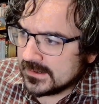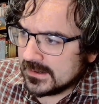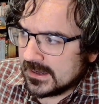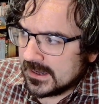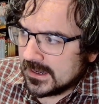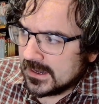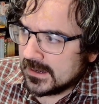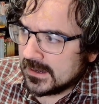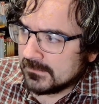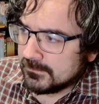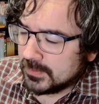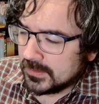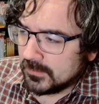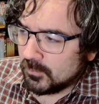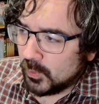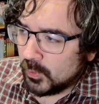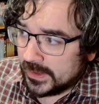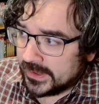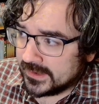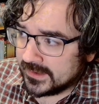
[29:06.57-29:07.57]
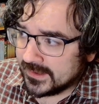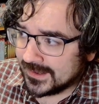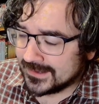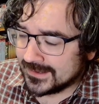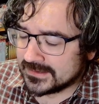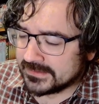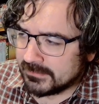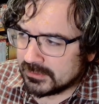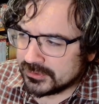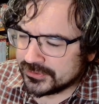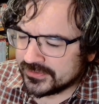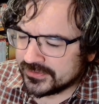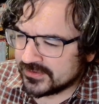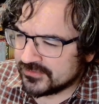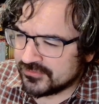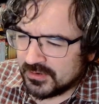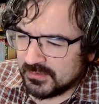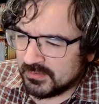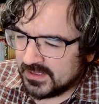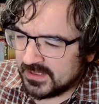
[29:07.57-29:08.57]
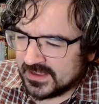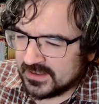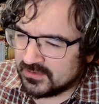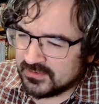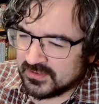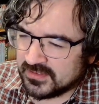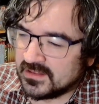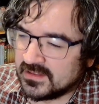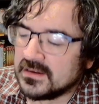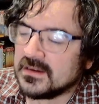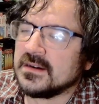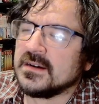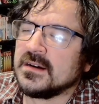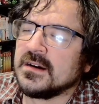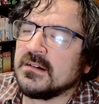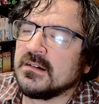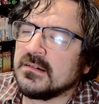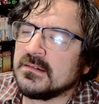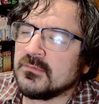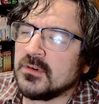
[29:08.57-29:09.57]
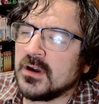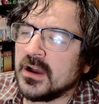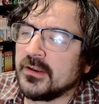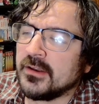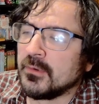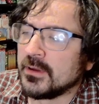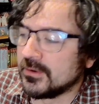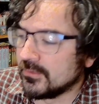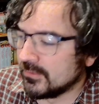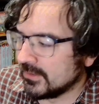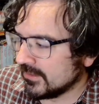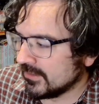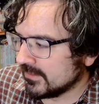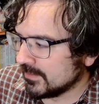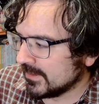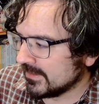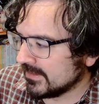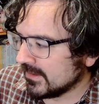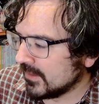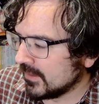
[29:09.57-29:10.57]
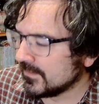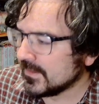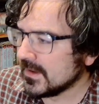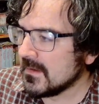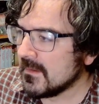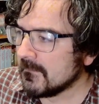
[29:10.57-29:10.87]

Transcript: Uh, but we and motion controls, and you're just like, oh, why do I do this to myself?